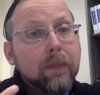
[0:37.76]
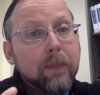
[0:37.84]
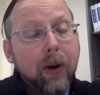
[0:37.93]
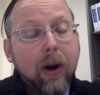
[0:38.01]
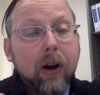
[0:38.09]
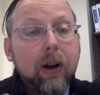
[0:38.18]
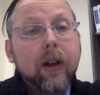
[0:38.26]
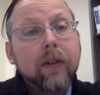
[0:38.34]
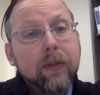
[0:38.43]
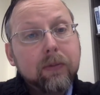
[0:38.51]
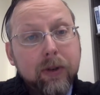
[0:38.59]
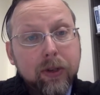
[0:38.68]
part
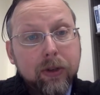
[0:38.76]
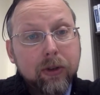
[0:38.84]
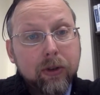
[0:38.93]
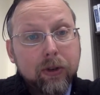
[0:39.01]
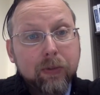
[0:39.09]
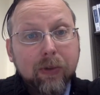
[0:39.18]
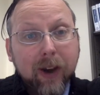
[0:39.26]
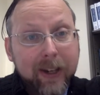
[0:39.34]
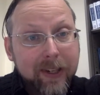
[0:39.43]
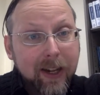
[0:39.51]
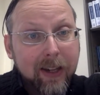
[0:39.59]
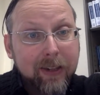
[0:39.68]
of the research
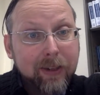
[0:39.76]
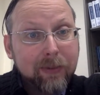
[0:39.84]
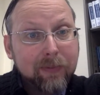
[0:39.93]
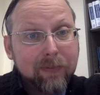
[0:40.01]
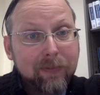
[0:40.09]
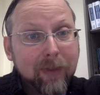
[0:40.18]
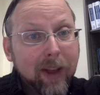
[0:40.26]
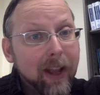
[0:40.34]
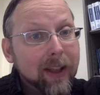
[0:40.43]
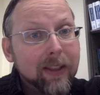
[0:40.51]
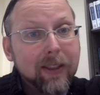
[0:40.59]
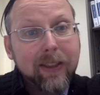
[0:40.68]
process.
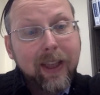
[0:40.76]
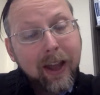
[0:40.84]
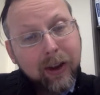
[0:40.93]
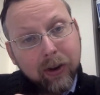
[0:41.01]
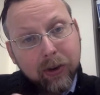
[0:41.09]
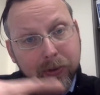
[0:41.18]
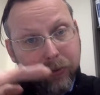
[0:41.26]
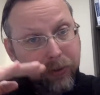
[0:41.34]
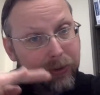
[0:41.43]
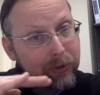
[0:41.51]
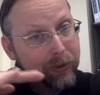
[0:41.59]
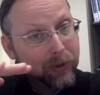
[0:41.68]
And that
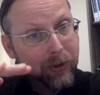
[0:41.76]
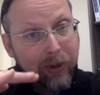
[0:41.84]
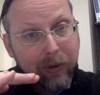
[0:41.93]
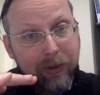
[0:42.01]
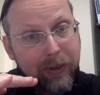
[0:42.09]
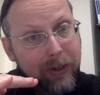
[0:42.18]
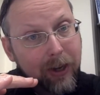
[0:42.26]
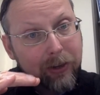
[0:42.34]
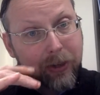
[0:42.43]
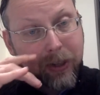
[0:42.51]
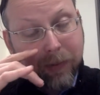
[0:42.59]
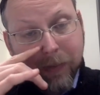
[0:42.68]
goes, it's not
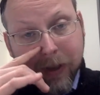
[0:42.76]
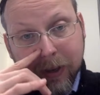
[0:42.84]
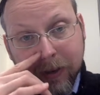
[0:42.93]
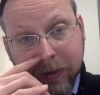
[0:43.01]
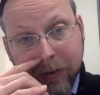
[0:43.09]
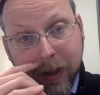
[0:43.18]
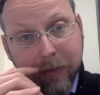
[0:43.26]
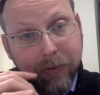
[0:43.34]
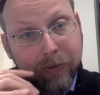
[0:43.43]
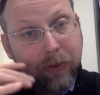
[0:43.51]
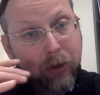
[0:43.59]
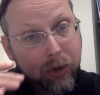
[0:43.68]
just something that
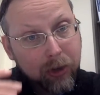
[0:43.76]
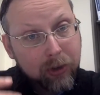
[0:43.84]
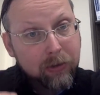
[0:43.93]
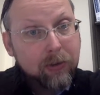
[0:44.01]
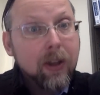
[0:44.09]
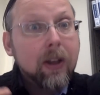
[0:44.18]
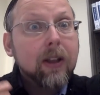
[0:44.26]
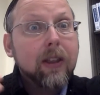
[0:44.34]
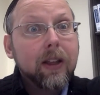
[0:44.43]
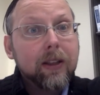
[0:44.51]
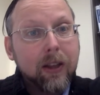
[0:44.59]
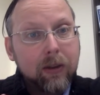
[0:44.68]
revision,
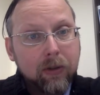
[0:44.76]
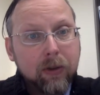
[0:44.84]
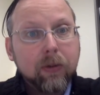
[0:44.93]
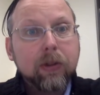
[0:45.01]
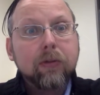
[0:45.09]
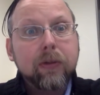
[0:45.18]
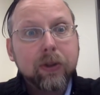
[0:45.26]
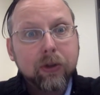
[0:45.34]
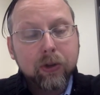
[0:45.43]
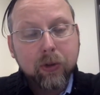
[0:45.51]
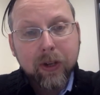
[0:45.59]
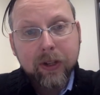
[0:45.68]
that tinkering with the
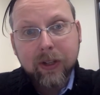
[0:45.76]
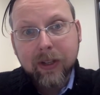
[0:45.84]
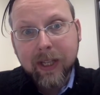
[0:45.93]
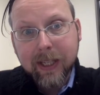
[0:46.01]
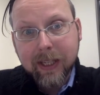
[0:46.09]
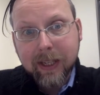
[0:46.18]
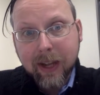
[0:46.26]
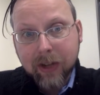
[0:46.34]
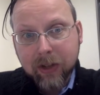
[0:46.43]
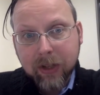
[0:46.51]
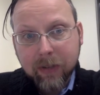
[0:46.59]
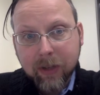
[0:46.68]
research question, it's not
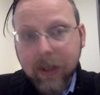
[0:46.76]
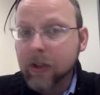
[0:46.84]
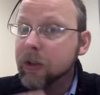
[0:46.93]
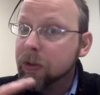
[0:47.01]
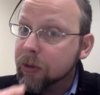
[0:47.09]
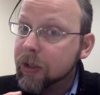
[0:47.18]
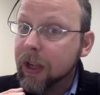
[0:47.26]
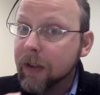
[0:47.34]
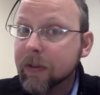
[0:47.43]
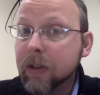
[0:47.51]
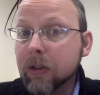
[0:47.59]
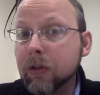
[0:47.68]
just something that students
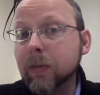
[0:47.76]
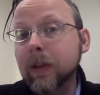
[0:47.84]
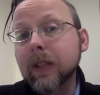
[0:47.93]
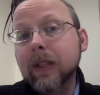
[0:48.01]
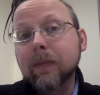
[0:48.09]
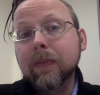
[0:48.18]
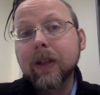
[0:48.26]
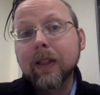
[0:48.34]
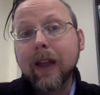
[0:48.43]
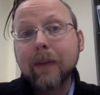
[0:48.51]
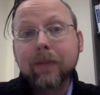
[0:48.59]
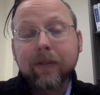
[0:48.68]
have to do, but it's something
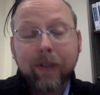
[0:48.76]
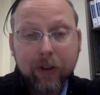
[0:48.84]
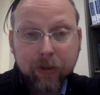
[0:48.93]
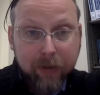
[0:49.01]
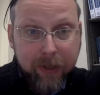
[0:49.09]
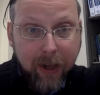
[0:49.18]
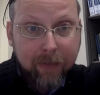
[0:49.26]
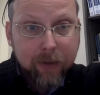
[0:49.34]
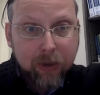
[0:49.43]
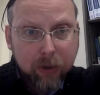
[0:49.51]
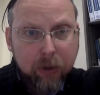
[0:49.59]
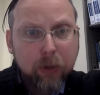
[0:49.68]
that professionals have
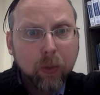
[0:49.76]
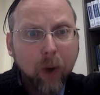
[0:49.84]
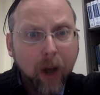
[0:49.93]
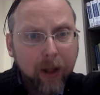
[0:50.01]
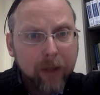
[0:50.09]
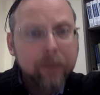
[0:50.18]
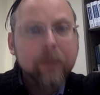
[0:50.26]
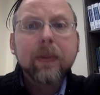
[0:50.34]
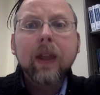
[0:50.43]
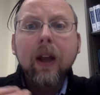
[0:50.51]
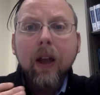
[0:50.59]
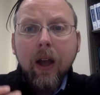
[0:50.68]
to do as well.
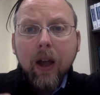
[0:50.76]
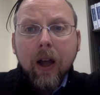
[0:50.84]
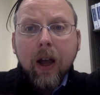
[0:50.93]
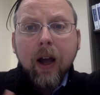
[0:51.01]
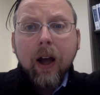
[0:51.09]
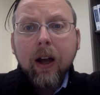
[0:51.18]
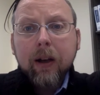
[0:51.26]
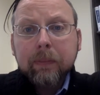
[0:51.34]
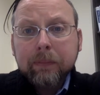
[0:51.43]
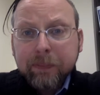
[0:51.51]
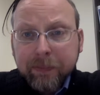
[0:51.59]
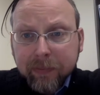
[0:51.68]
I'm